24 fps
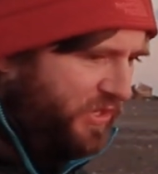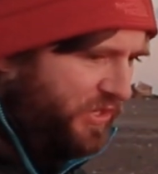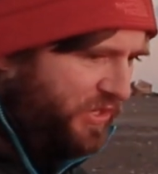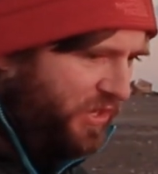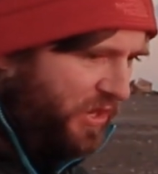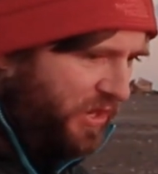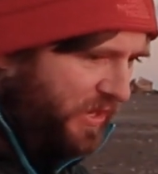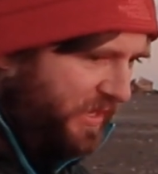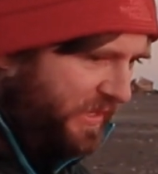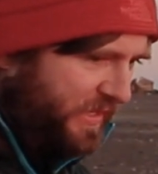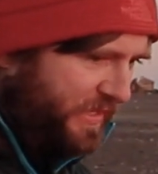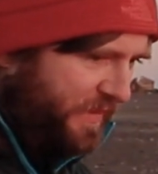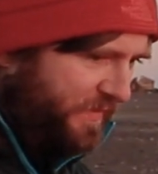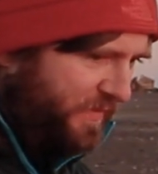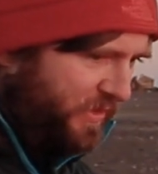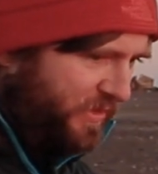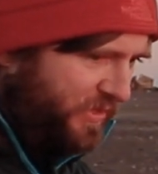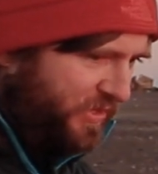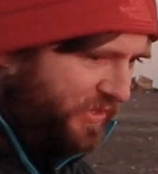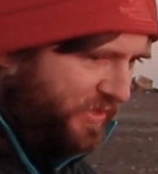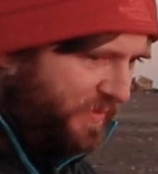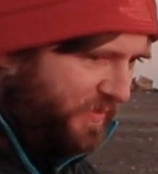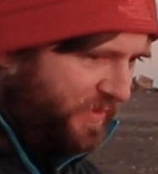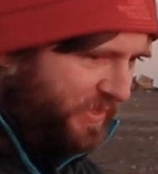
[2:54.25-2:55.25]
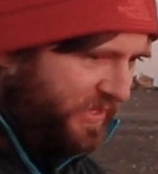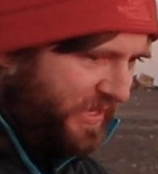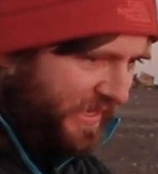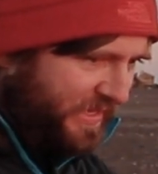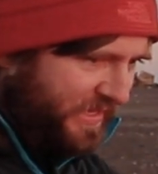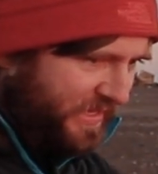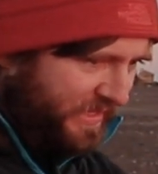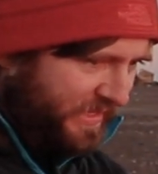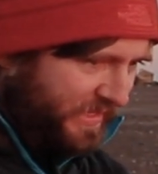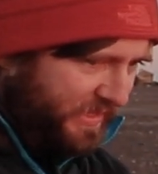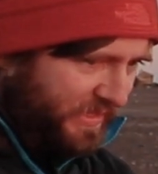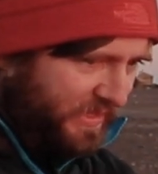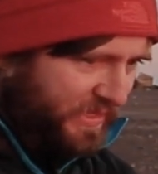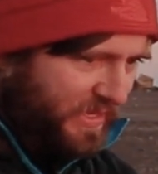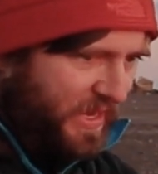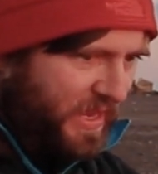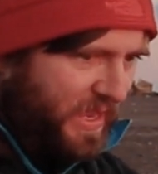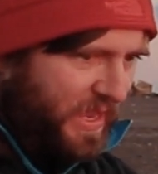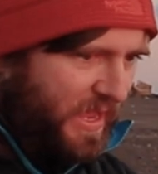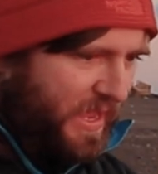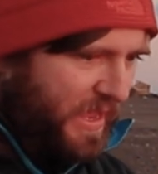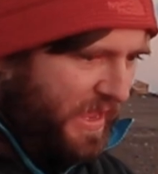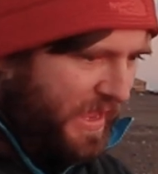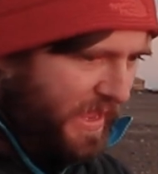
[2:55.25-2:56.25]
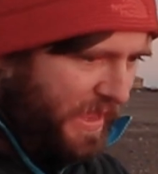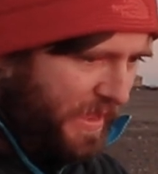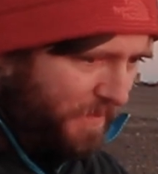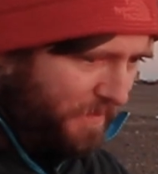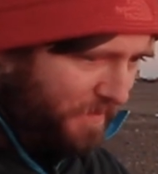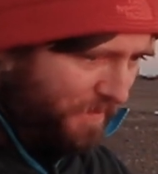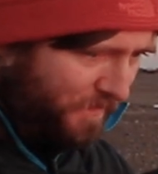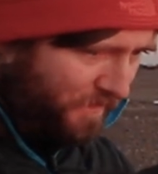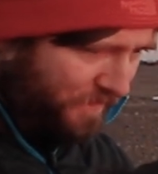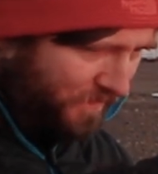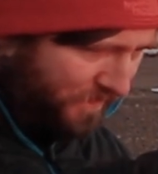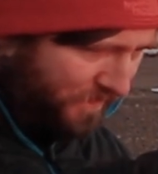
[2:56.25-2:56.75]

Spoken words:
So let's have a look at some settings.